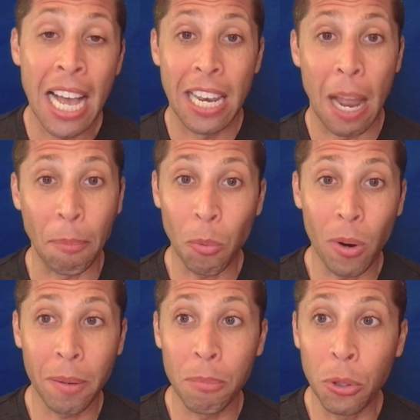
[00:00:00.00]
Number
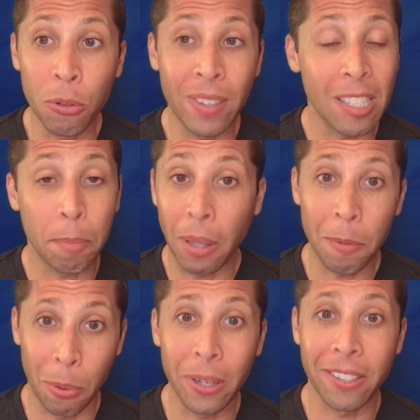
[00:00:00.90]
one move is plug
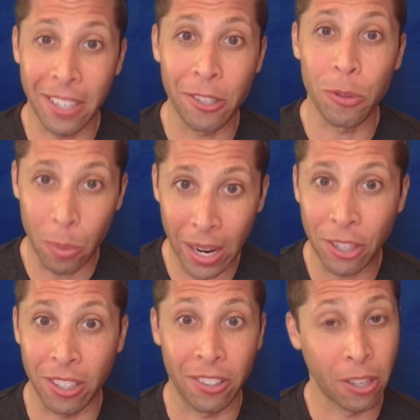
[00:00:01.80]
points into
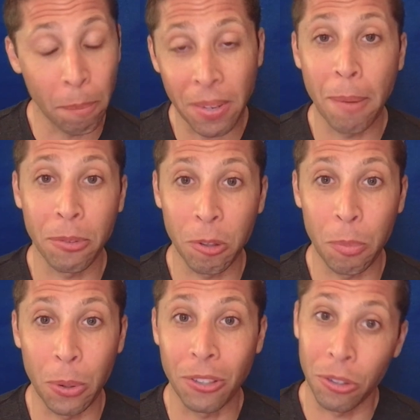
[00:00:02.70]
equations. Sometimes those
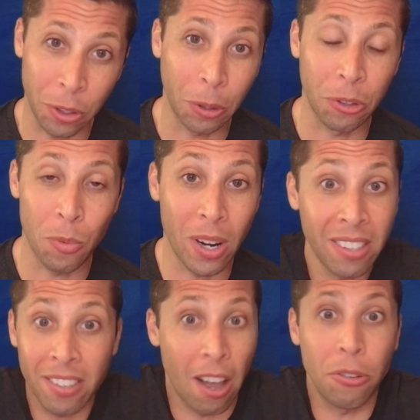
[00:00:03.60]
points are zeros and
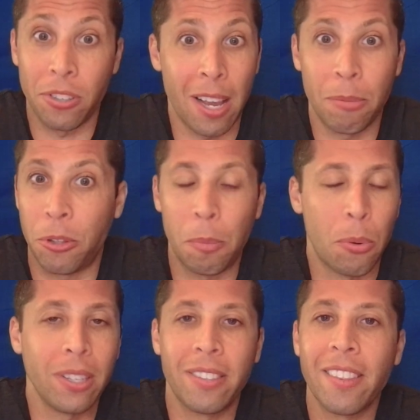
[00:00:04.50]
ones, other times they're
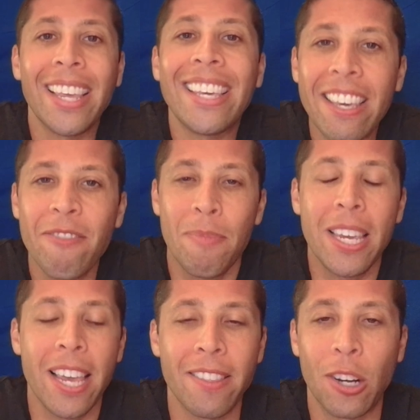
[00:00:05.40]
points that they give me
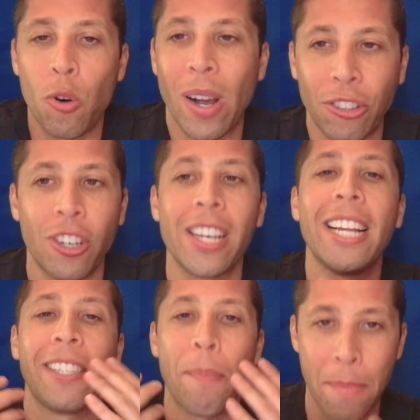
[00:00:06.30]
in the question.
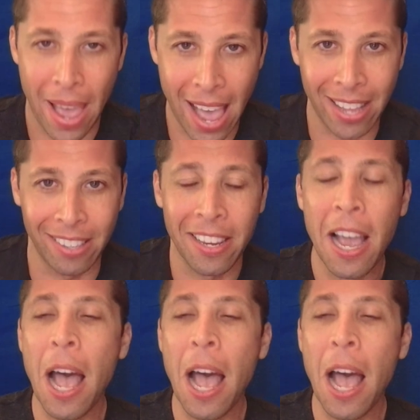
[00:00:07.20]
It depends.